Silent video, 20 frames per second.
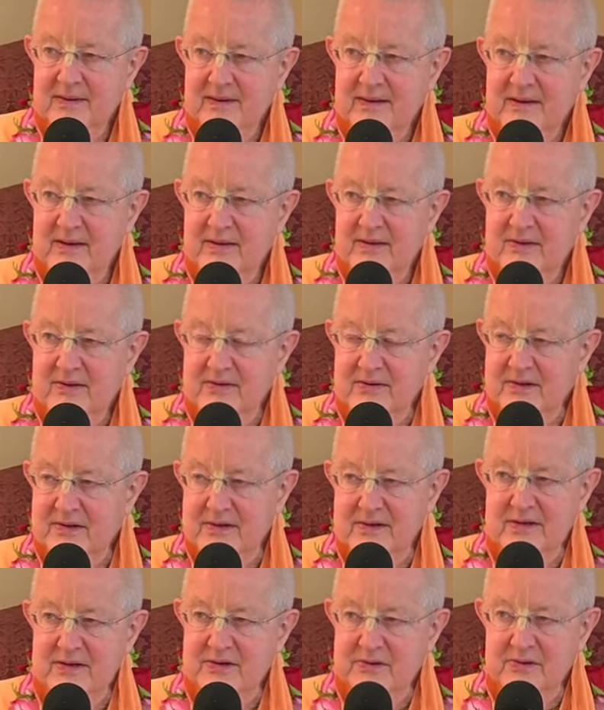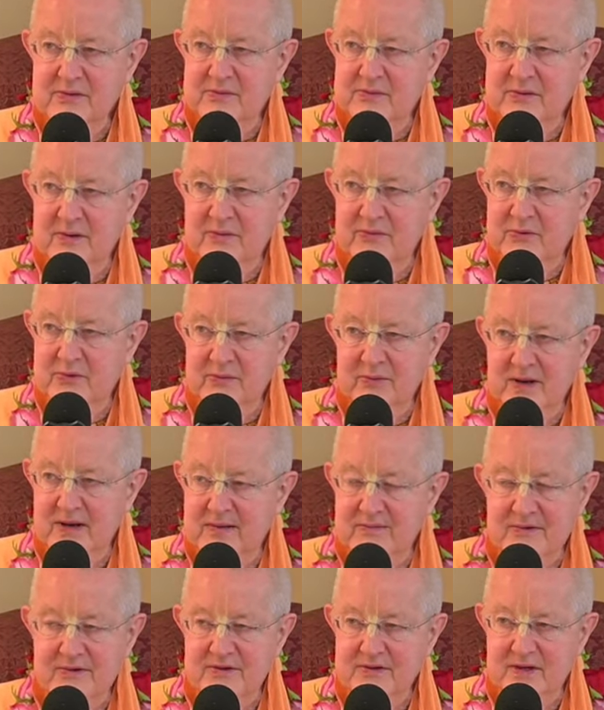was listening to a room
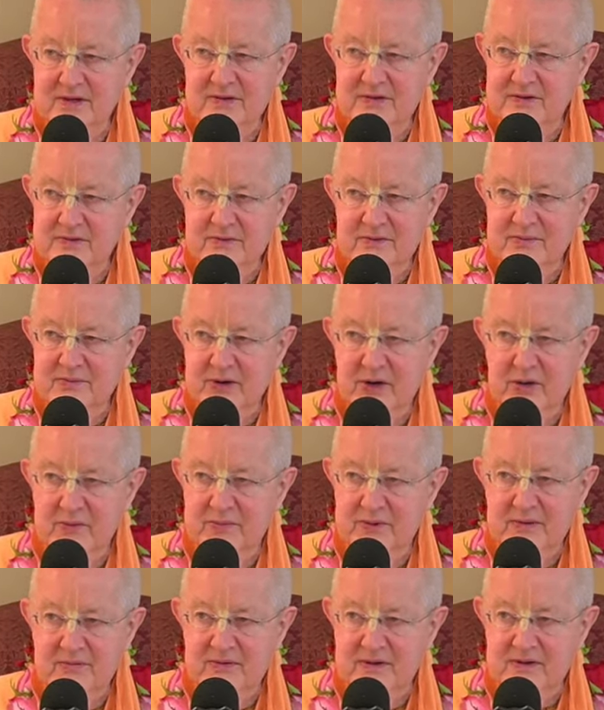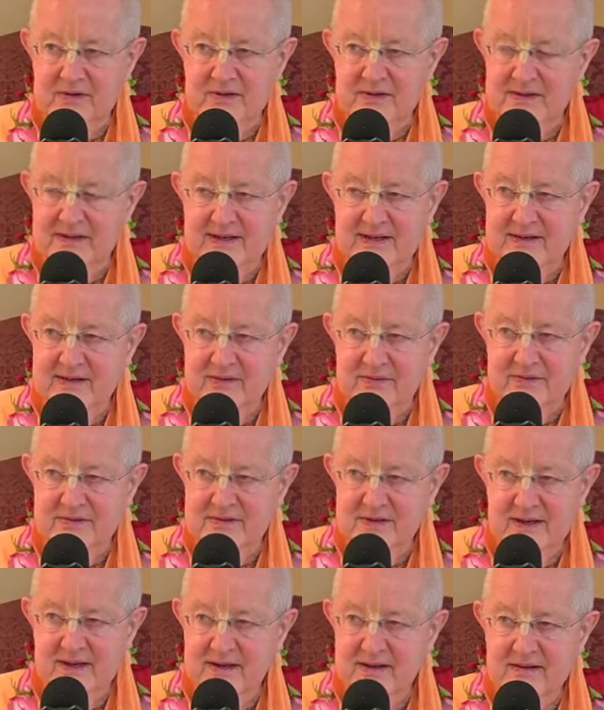conversation with Prabhupada recently, and he was saying